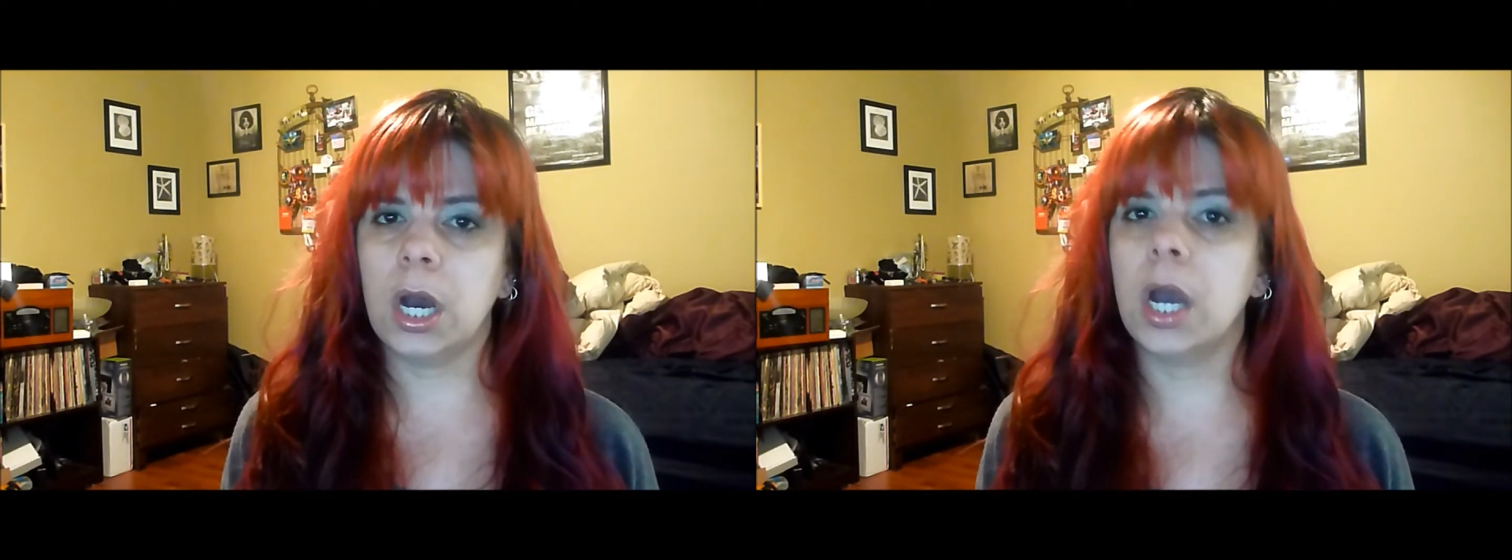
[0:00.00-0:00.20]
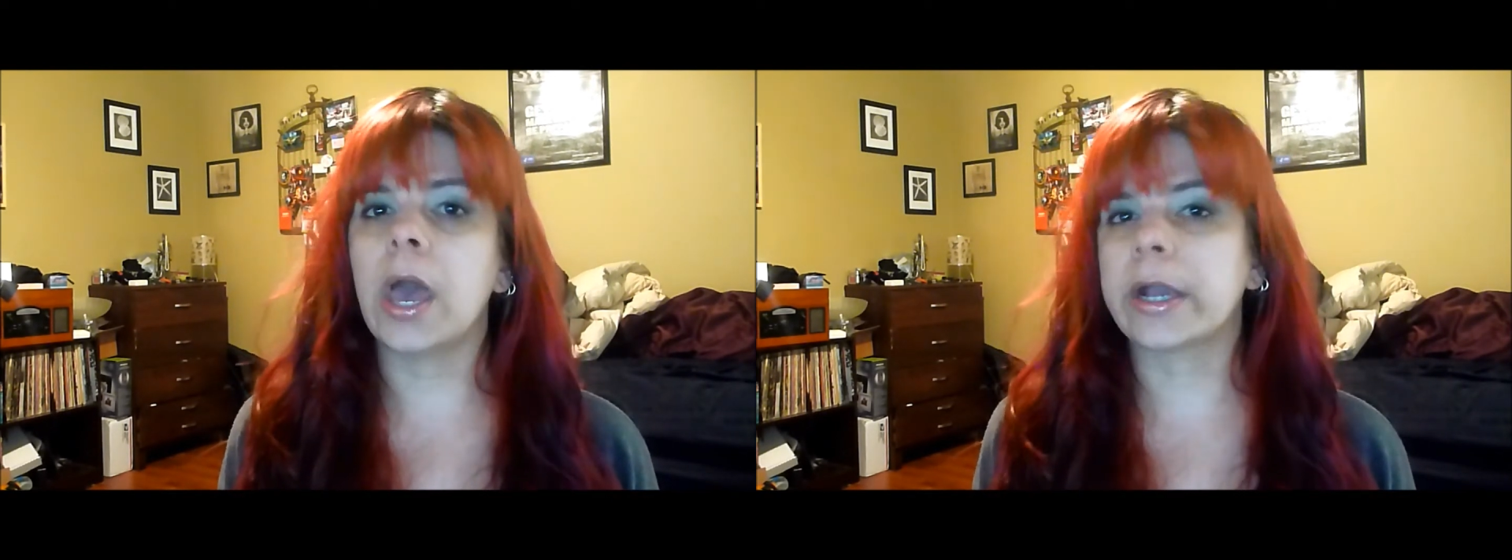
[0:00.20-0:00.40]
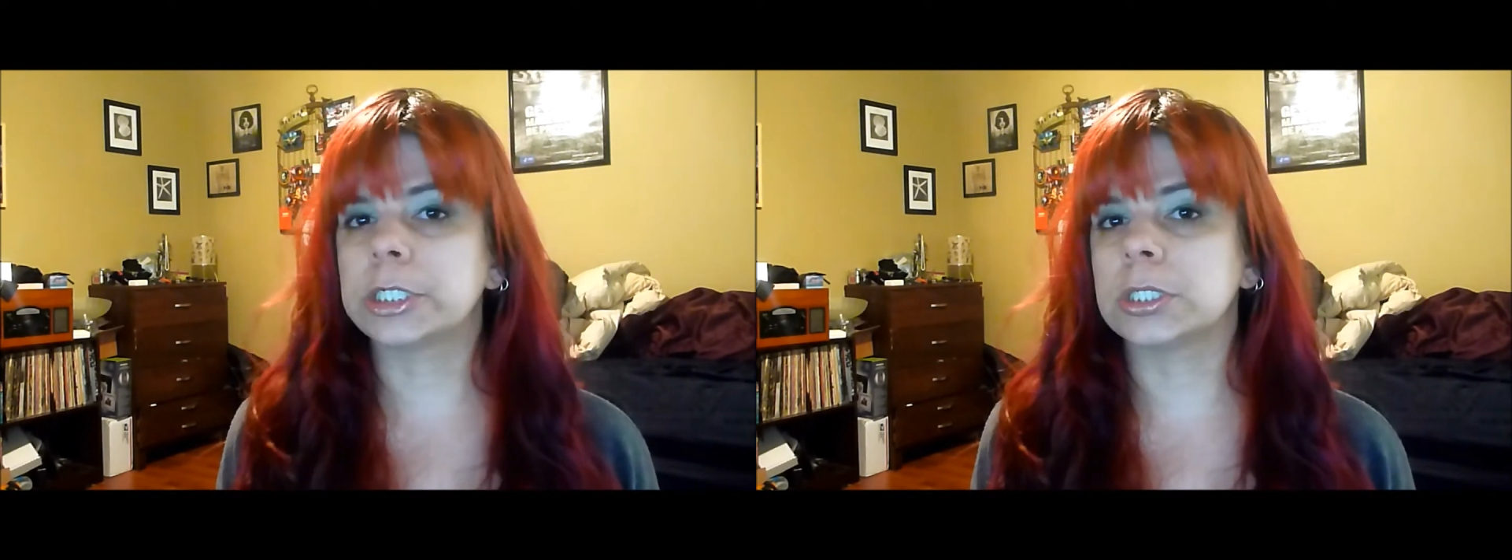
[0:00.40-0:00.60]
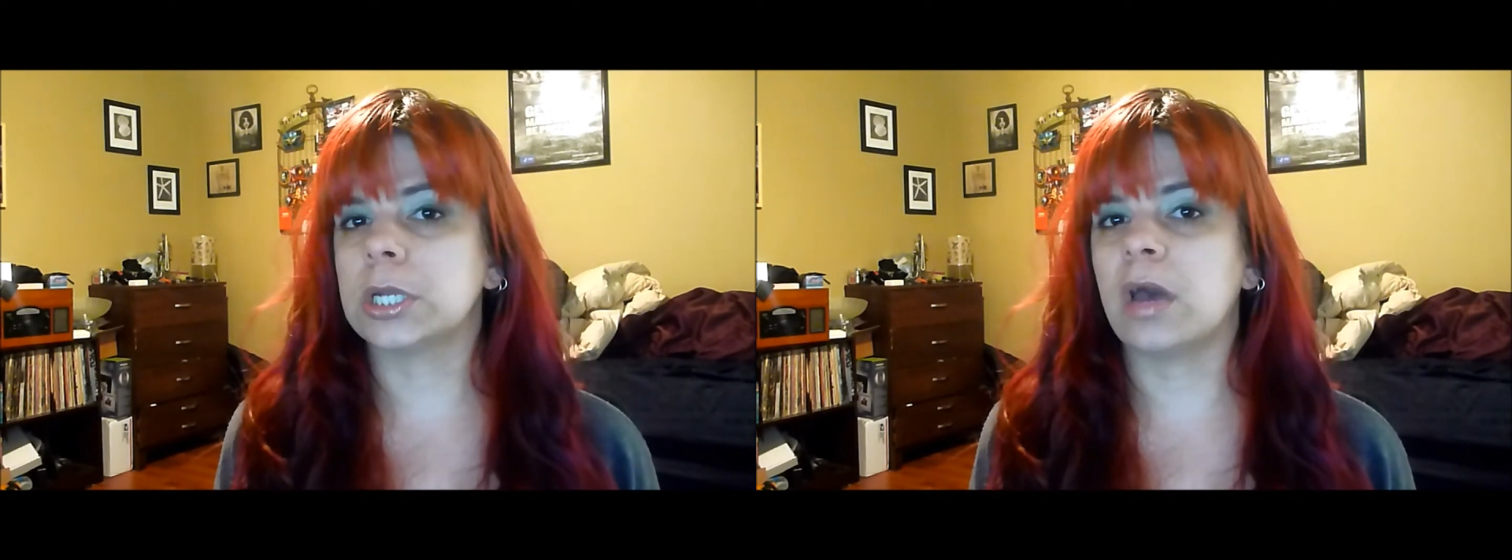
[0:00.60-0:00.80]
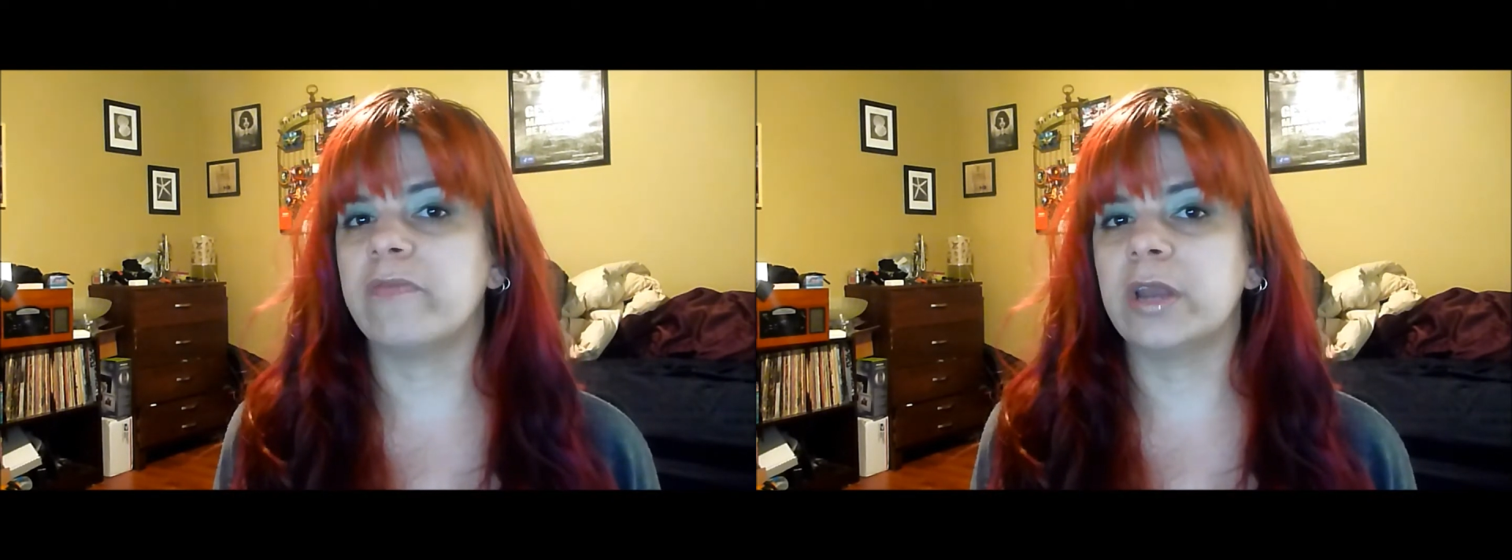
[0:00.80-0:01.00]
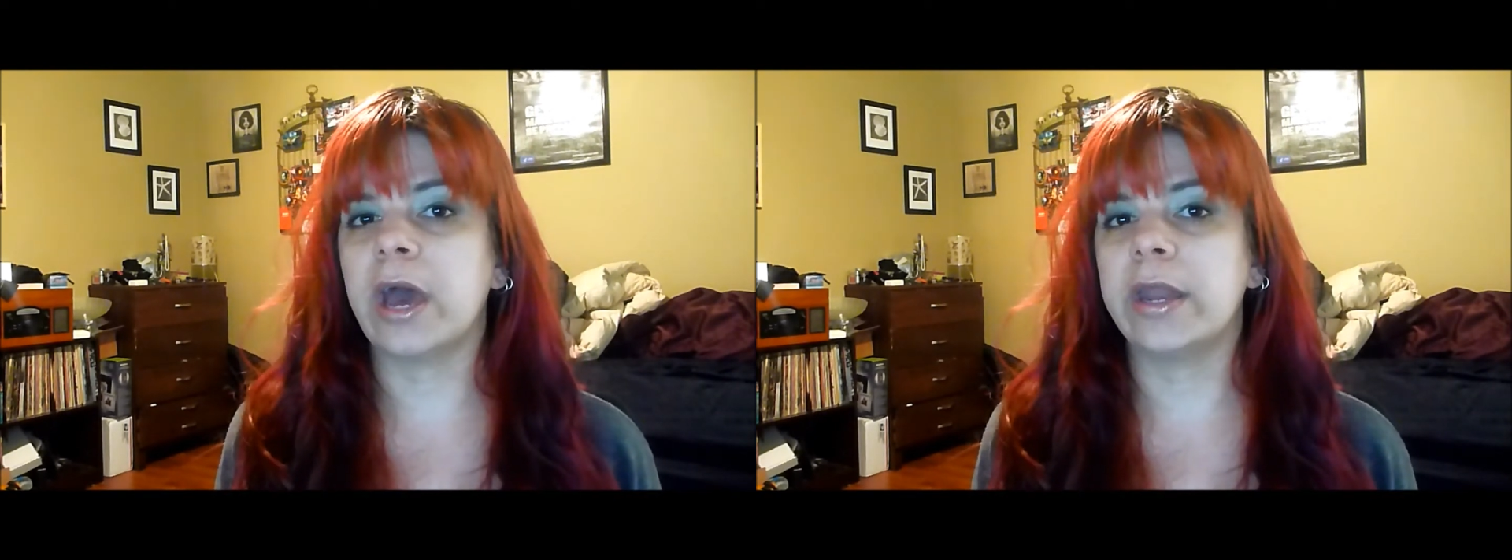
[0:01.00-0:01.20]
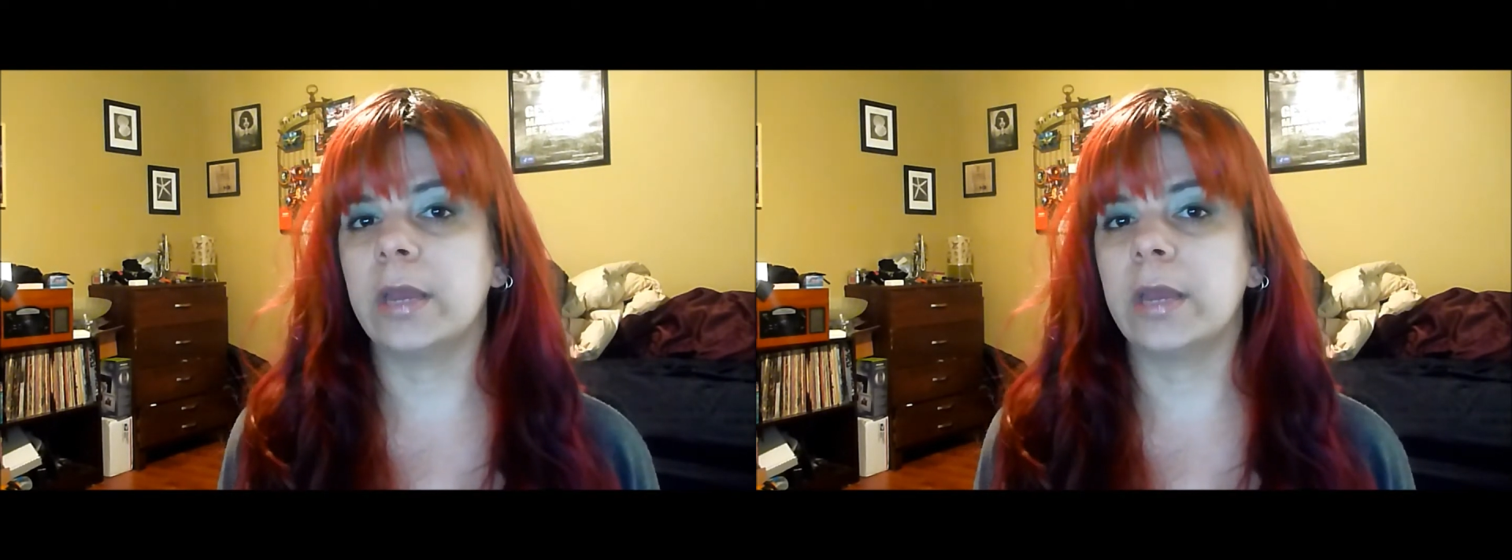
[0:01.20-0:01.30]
I actually haven't had